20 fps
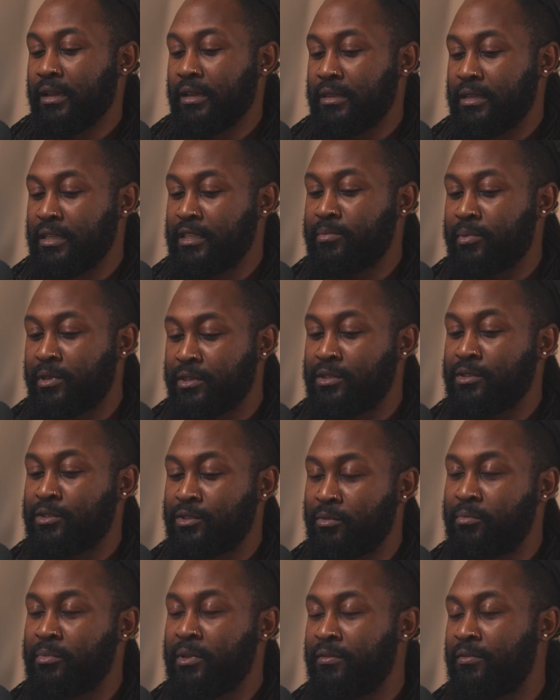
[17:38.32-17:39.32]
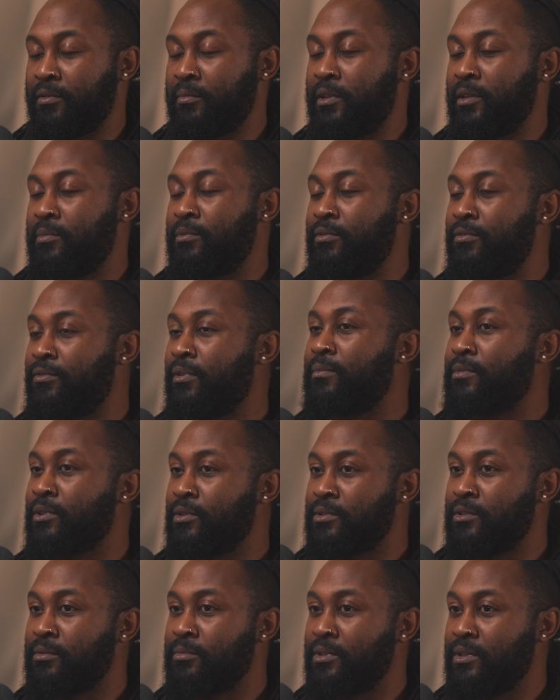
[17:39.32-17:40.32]
these spaces should be for people from
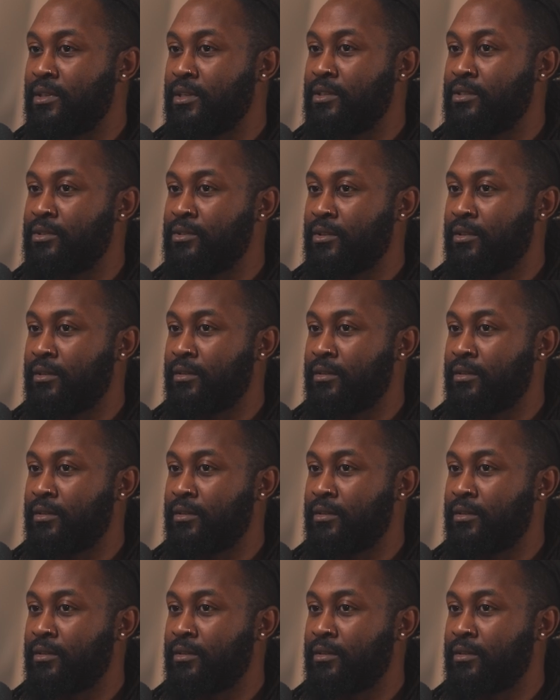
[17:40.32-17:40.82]
those communities